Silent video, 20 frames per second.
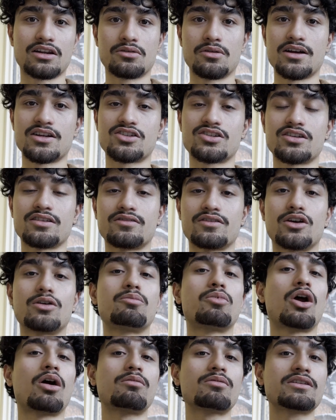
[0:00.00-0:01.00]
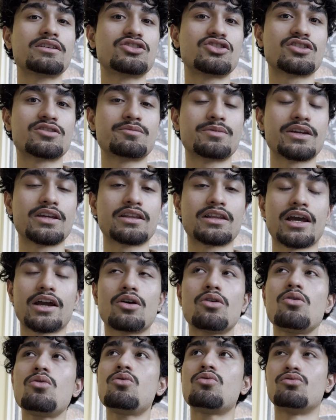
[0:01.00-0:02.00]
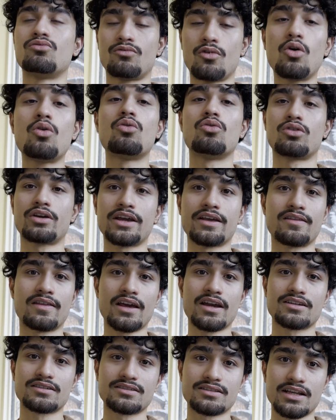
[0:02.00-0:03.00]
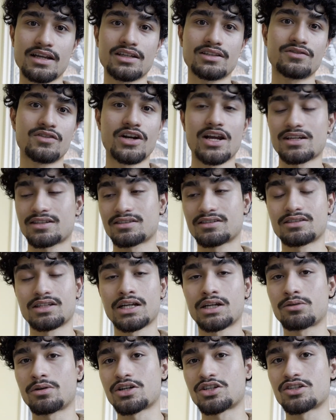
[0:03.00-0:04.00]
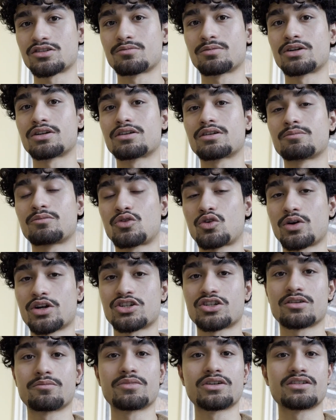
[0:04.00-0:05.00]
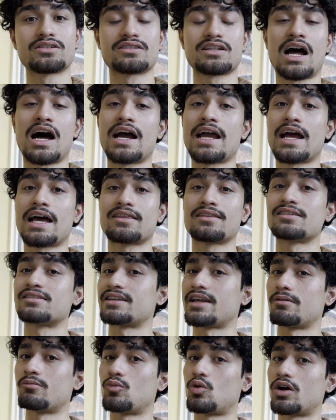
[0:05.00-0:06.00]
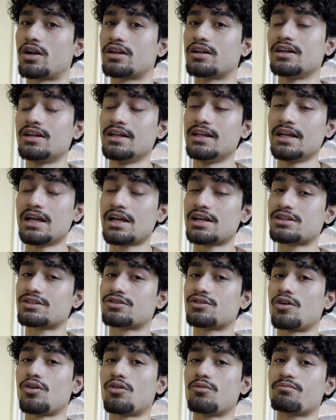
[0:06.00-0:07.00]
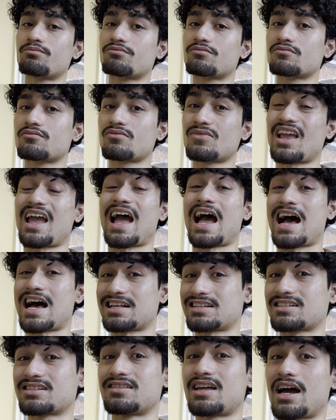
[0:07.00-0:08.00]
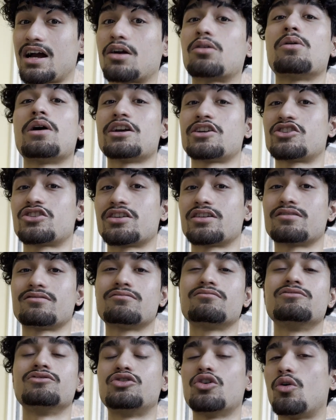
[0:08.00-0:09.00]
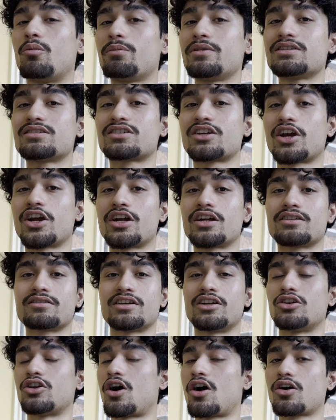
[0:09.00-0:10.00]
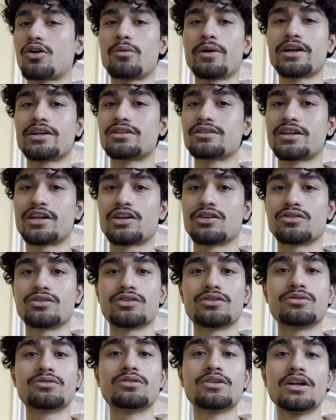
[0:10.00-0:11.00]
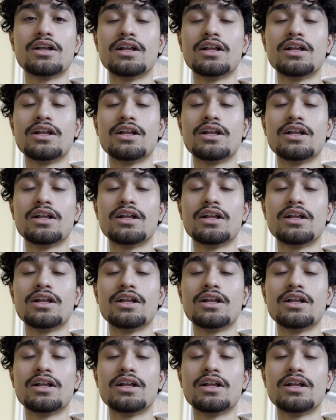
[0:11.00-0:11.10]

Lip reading: question, they're probably just being like, oh, okay, thanks for asking that question because I had the same one. So ask that question. Don't be scared. They're not going to kill you.